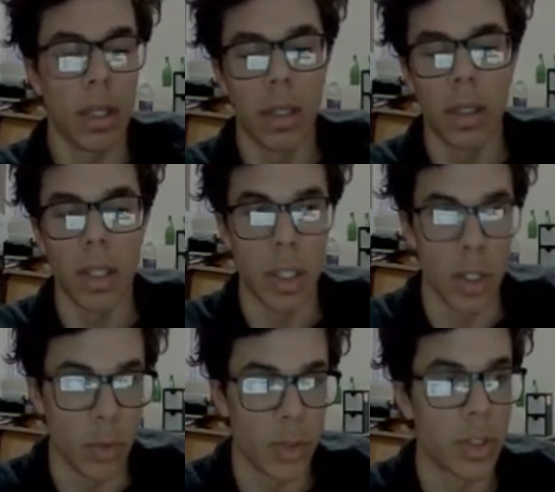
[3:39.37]

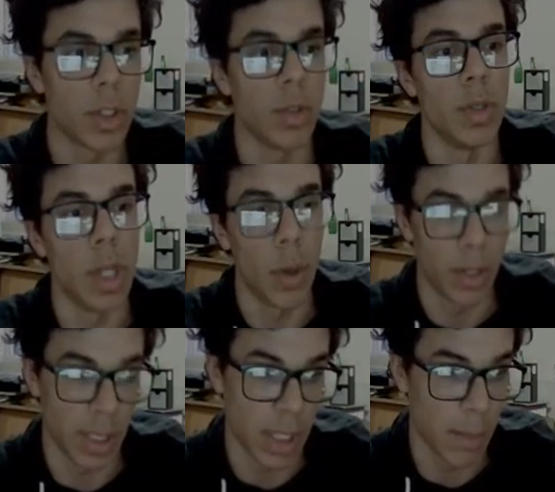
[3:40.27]
used to
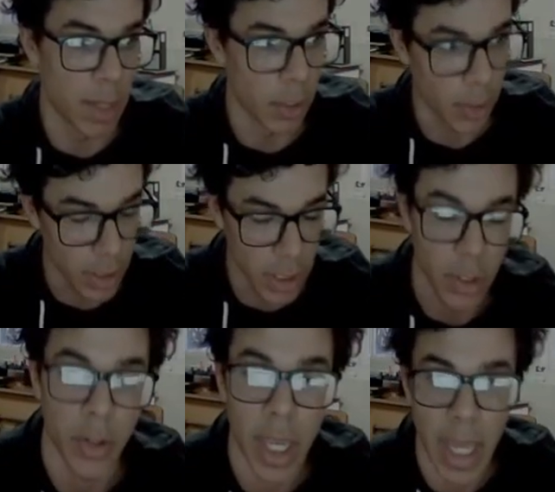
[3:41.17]
noticing them in
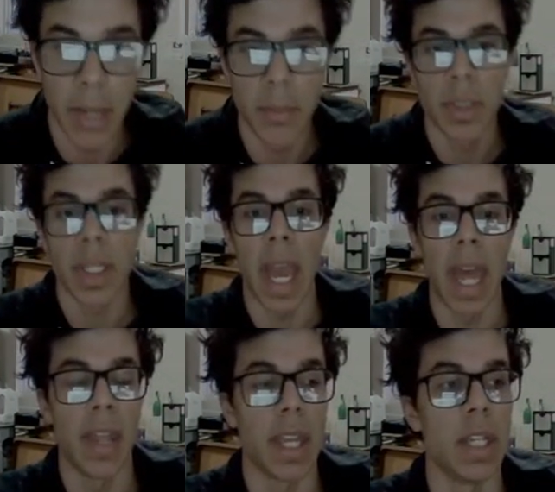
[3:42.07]
your games,
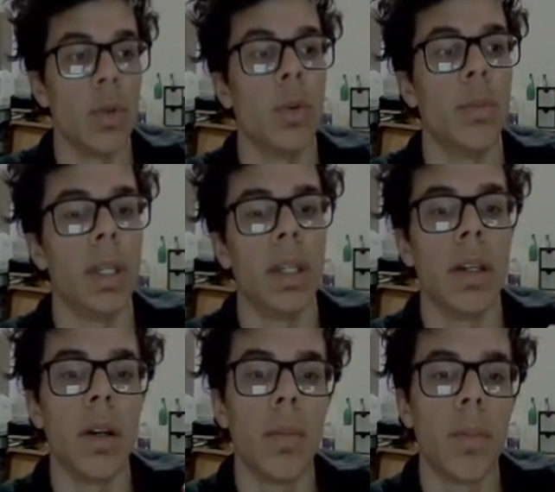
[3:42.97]
and then you will
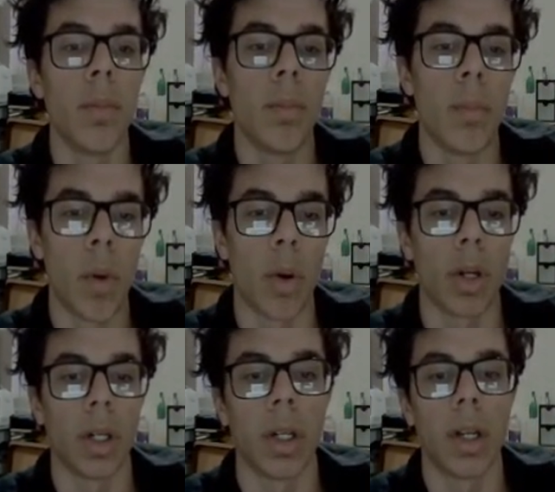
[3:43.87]
be
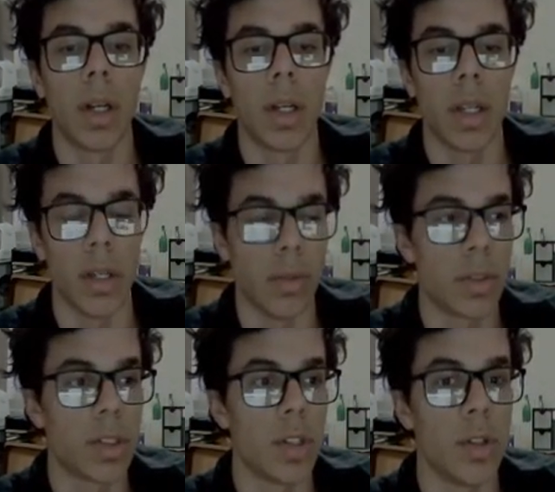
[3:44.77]
more
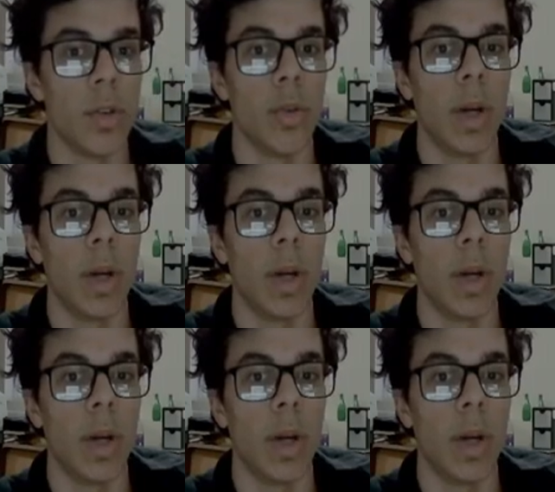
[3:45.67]
used to